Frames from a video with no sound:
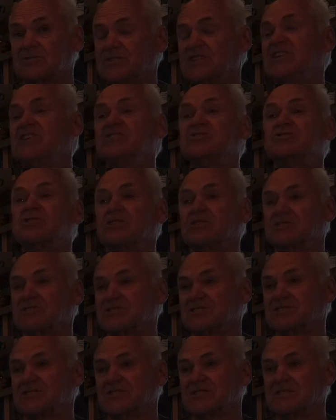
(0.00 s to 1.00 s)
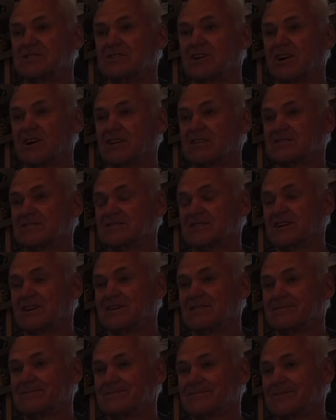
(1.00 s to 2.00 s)
We need churches in
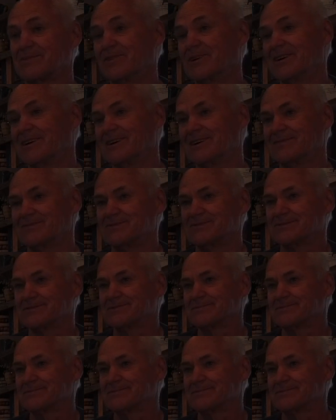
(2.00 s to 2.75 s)
Arkansas." Well,